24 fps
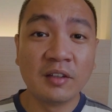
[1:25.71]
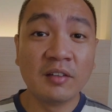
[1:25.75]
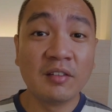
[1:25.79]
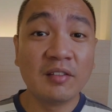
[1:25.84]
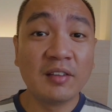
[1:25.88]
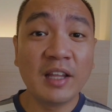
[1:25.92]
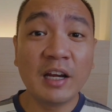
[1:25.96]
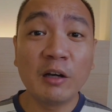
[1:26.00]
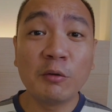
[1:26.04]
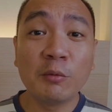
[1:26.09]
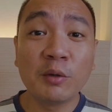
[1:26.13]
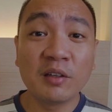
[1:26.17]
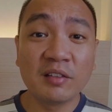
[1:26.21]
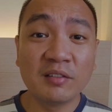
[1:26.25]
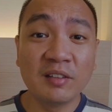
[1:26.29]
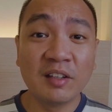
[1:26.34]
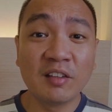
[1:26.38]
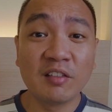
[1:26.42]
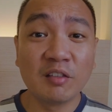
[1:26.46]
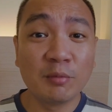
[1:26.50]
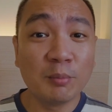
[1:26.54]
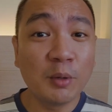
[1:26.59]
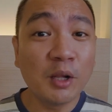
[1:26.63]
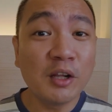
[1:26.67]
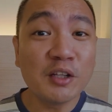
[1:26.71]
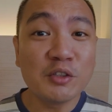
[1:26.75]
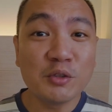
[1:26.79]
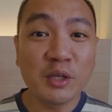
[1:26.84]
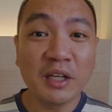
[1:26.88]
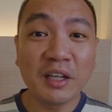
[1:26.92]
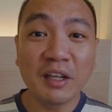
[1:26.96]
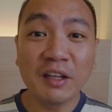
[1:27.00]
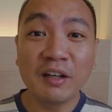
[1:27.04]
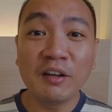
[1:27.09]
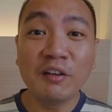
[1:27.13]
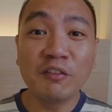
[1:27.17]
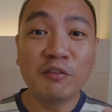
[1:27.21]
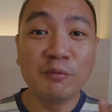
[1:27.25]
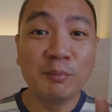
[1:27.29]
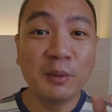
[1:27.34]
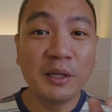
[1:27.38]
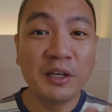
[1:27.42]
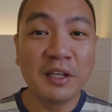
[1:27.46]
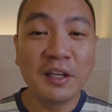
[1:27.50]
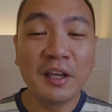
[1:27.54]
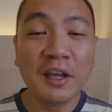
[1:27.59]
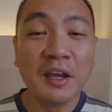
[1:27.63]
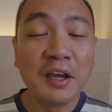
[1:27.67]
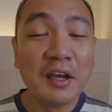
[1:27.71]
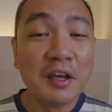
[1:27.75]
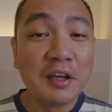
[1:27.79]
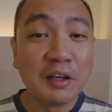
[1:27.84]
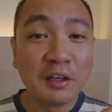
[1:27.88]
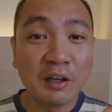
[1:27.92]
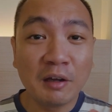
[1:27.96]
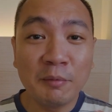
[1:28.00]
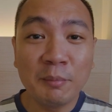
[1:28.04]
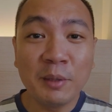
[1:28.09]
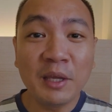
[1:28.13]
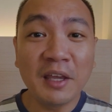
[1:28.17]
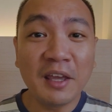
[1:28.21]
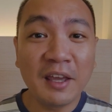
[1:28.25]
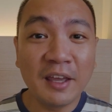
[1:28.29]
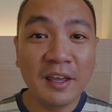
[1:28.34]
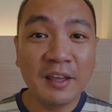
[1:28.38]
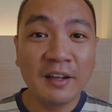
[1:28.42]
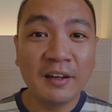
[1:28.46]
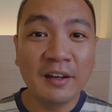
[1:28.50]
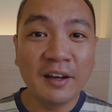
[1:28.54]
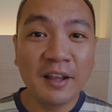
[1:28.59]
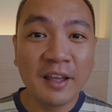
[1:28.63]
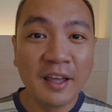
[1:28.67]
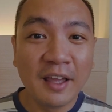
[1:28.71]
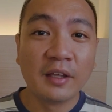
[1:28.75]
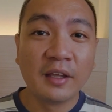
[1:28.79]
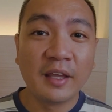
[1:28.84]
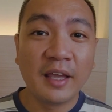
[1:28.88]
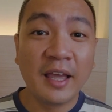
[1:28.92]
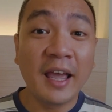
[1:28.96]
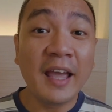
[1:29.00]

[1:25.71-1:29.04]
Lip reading: since there was this small trickle of money coming in,